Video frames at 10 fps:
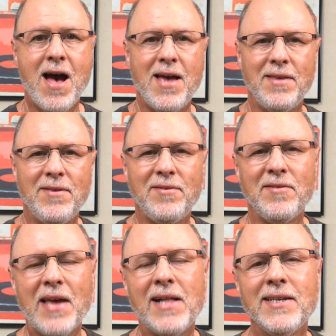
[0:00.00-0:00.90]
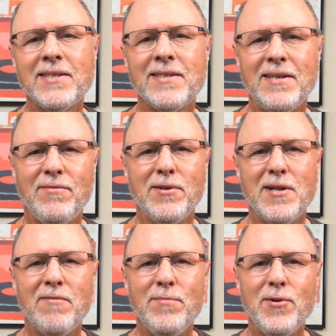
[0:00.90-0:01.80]
Hi, this is Alex, and if you
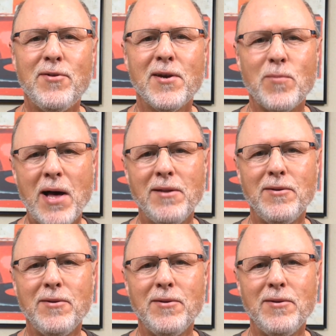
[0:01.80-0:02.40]
love music, well,